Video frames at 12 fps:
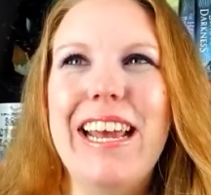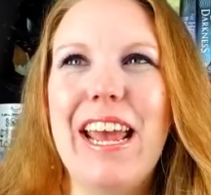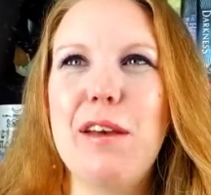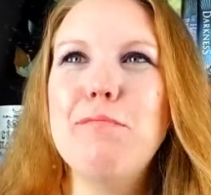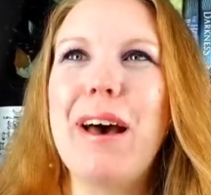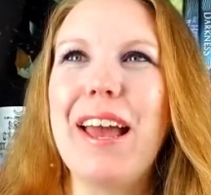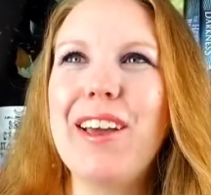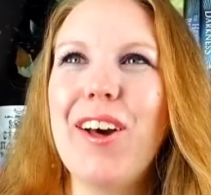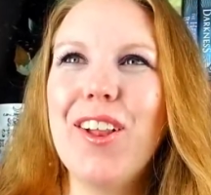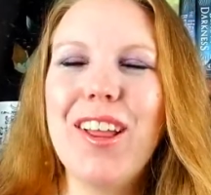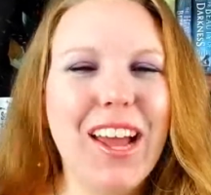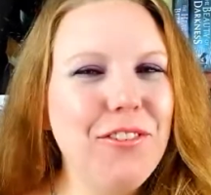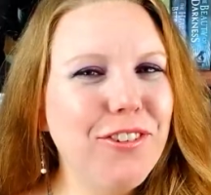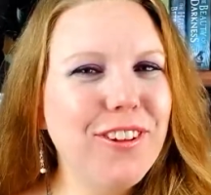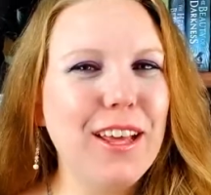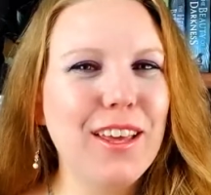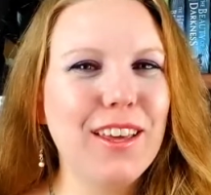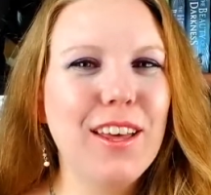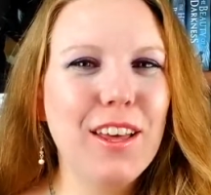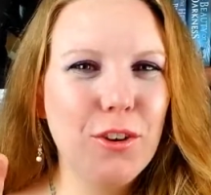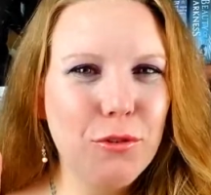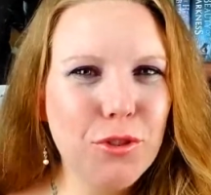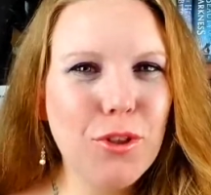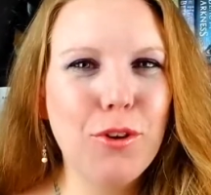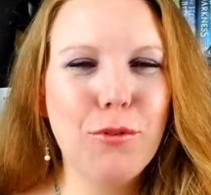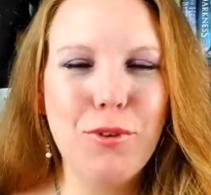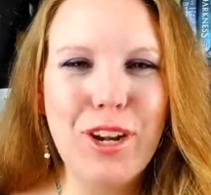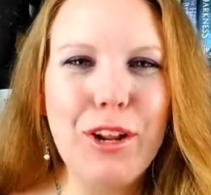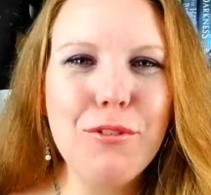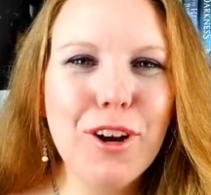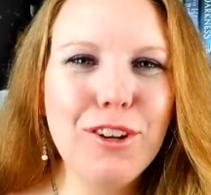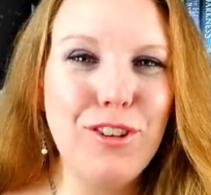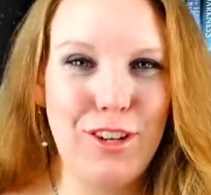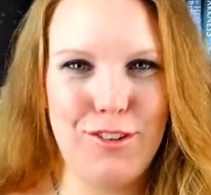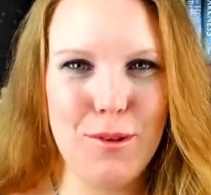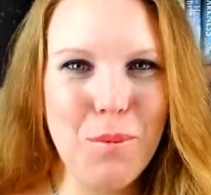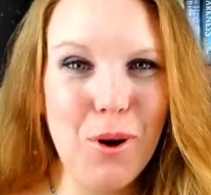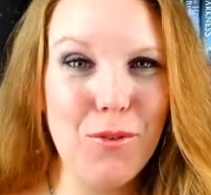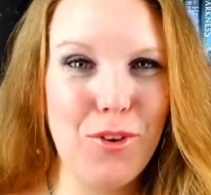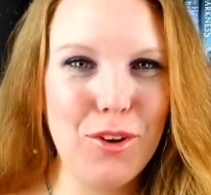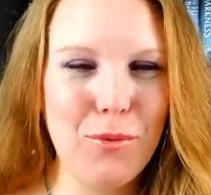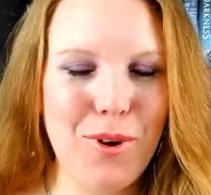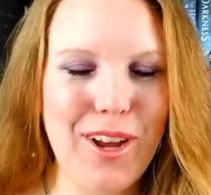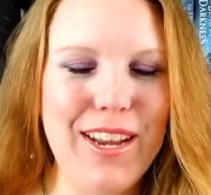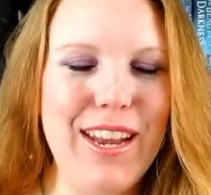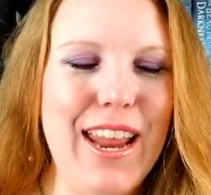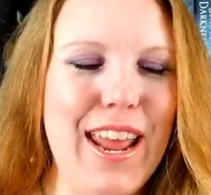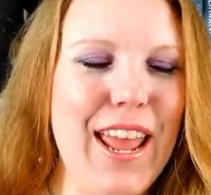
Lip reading: and by golly, I feel like the reading rush is the perfect one.